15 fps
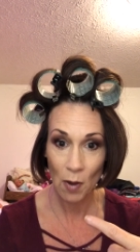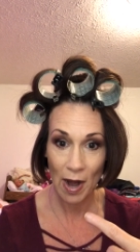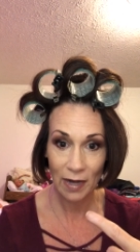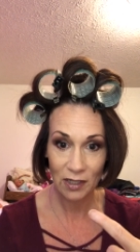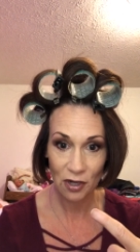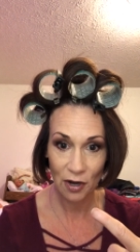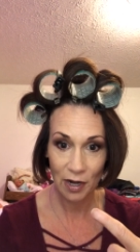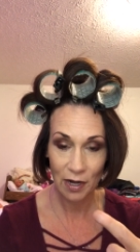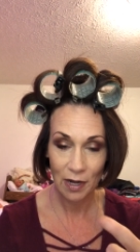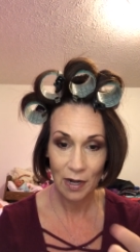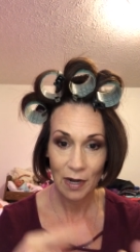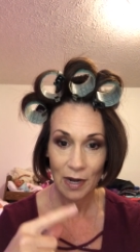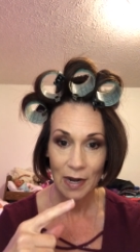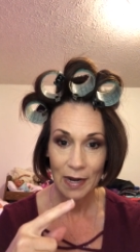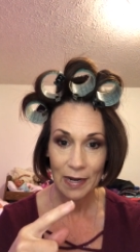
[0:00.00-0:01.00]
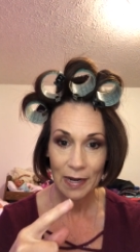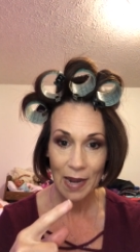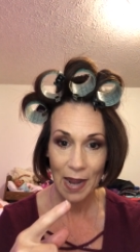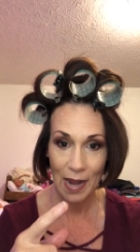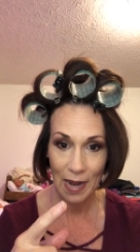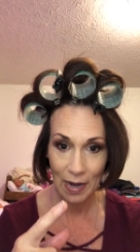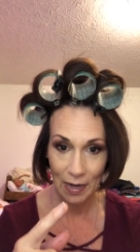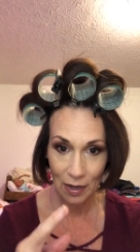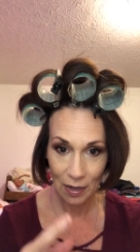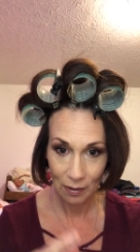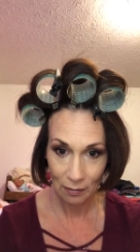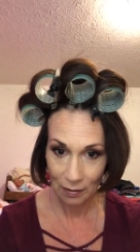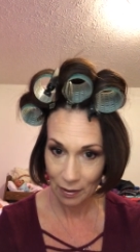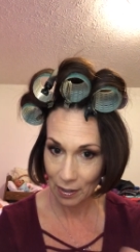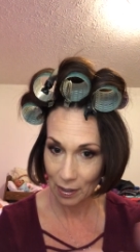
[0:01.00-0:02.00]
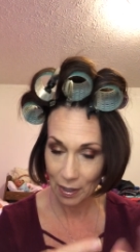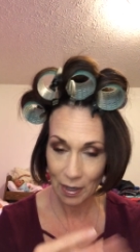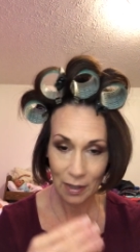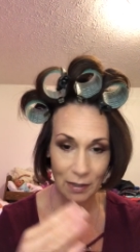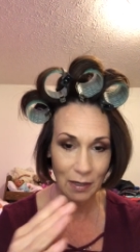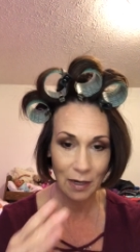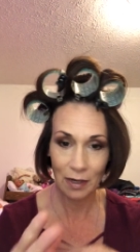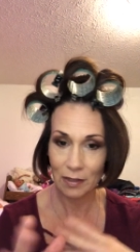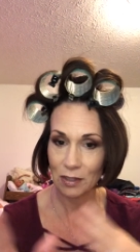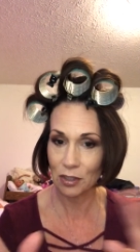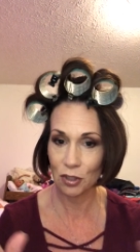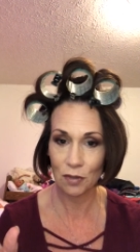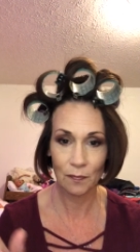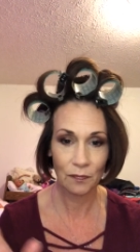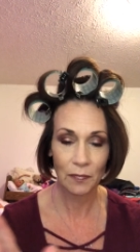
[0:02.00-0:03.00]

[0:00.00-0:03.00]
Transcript: wax on it. And it's,